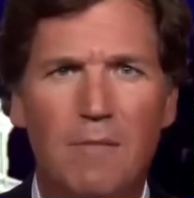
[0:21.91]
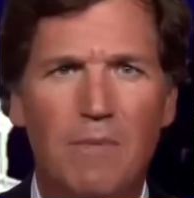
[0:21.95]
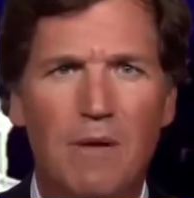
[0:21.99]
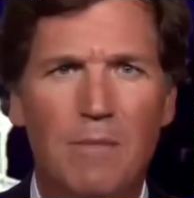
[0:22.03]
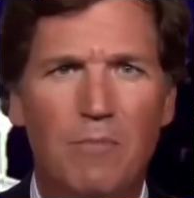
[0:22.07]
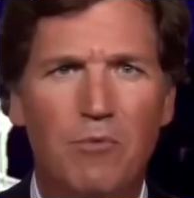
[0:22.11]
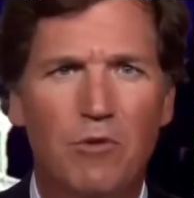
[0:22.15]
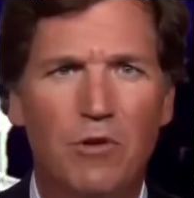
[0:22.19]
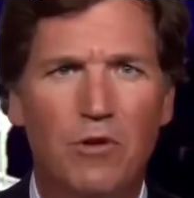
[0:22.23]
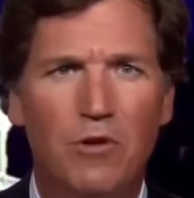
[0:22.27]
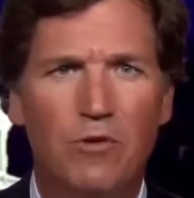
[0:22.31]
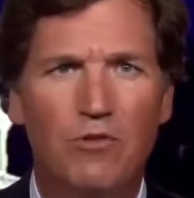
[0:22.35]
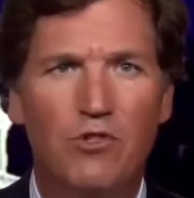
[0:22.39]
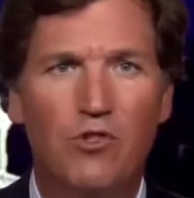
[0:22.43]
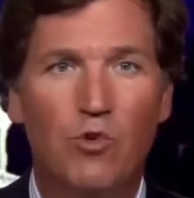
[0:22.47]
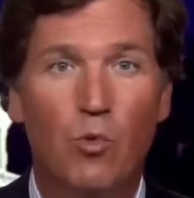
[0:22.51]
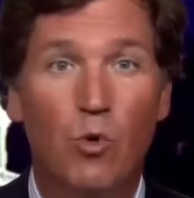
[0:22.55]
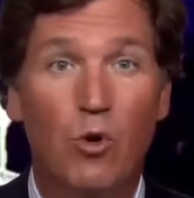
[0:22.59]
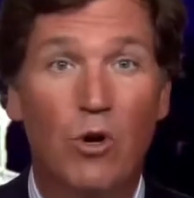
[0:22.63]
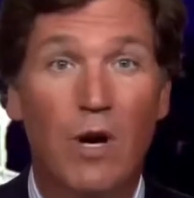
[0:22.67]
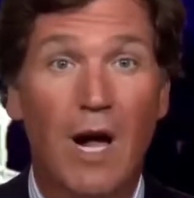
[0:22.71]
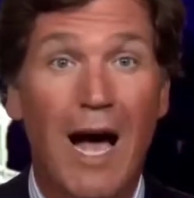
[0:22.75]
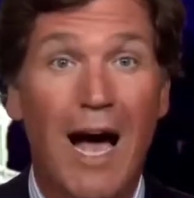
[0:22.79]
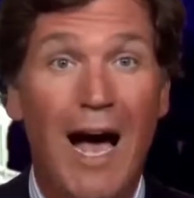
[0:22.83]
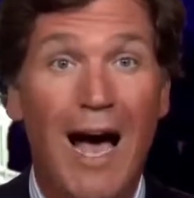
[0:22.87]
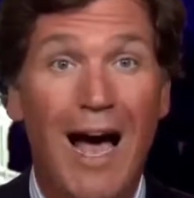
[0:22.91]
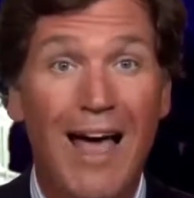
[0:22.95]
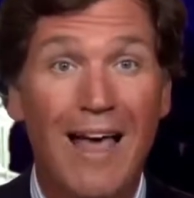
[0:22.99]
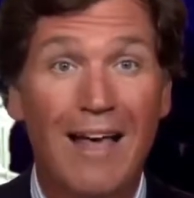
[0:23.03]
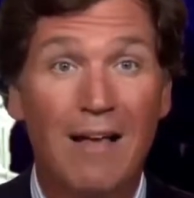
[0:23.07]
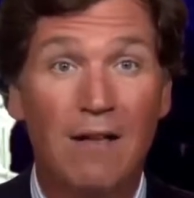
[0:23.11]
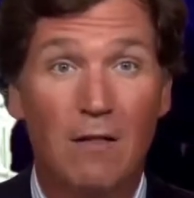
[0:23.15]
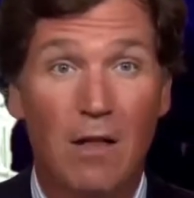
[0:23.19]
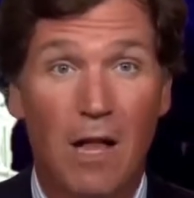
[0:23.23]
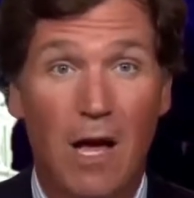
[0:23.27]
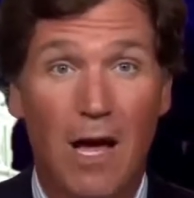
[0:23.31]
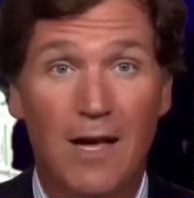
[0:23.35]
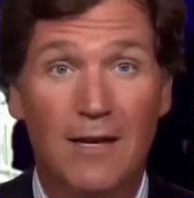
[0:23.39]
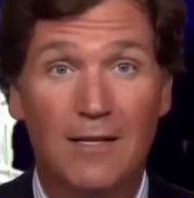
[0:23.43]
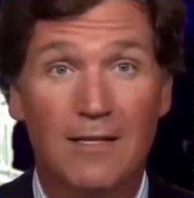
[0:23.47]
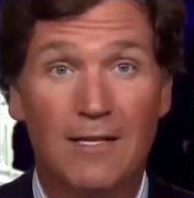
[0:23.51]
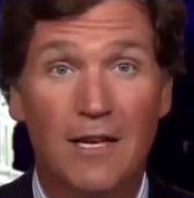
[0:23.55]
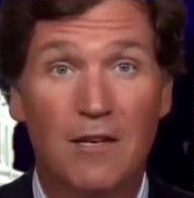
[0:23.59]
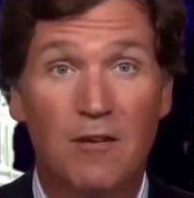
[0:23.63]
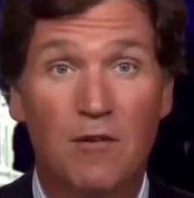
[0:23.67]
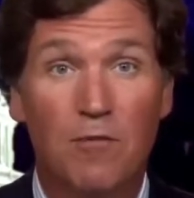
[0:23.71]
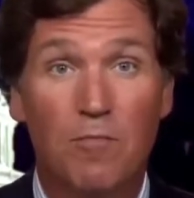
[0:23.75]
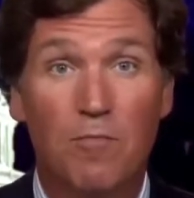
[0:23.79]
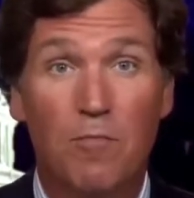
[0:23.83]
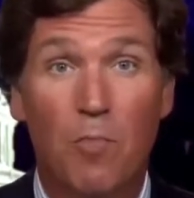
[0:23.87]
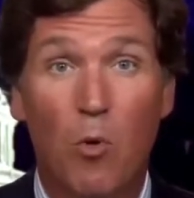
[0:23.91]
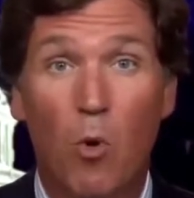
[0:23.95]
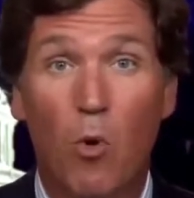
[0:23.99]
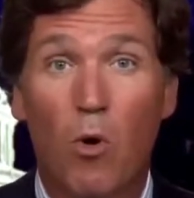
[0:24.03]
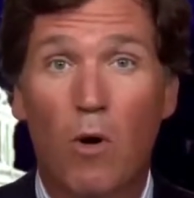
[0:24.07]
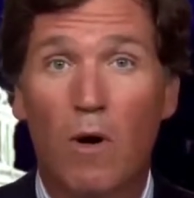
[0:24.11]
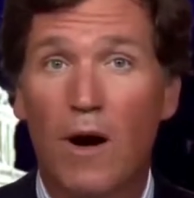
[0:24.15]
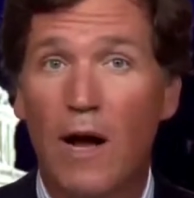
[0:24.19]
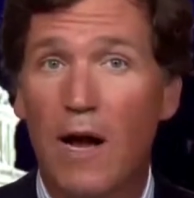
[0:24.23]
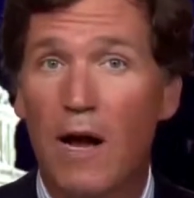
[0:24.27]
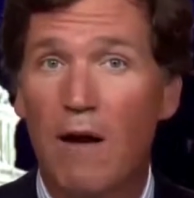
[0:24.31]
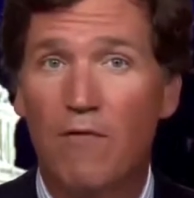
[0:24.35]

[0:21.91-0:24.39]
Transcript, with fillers: People who use the word I a lot tend to bore